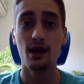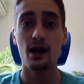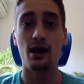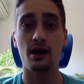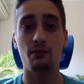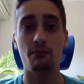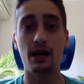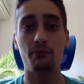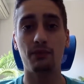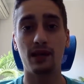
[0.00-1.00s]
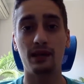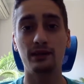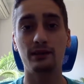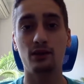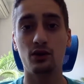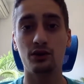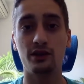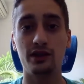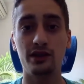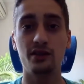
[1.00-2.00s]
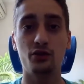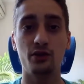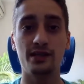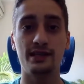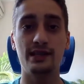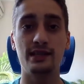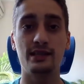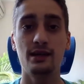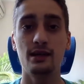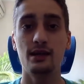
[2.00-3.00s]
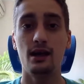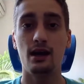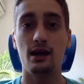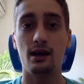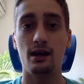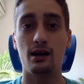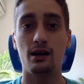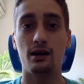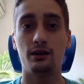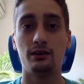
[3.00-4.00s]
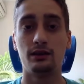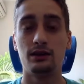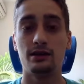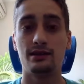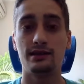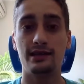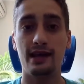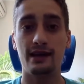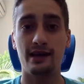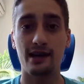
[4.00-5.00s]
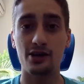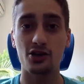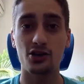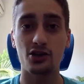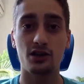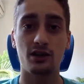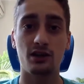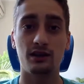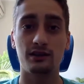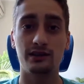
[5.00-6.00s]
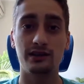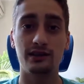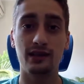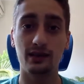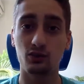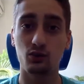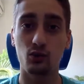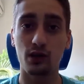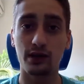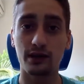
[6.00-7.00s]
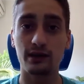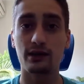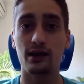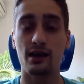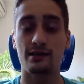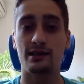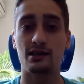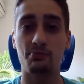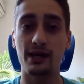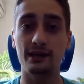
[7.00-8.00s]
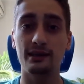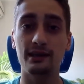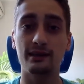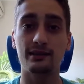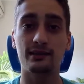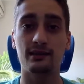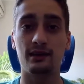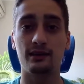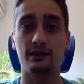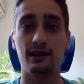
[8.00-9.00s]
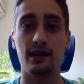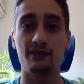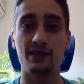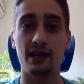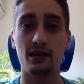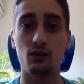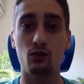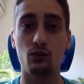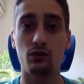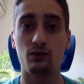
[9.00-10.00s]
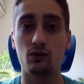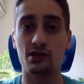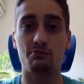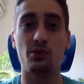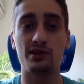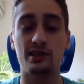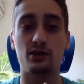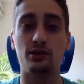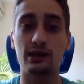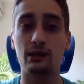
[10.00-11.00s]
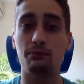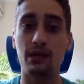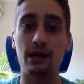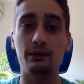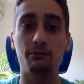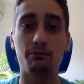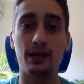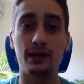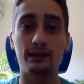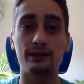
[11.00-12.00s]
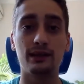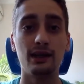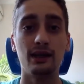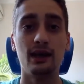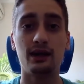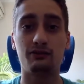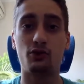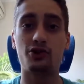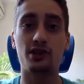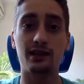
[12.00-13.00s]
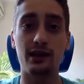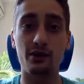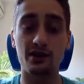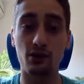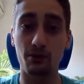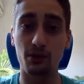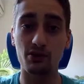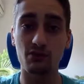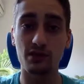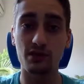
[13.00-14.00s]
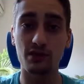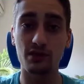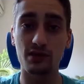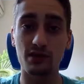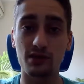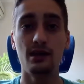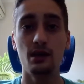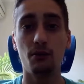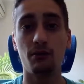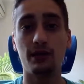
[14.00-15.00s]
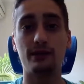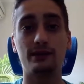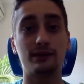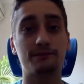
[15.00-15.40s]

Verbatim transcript: Uh, my plan on the USD uh, CN hash uh, did not work as expected. Uh, the live signal was posted on that plan, but unfortunately our stop loss was hit. But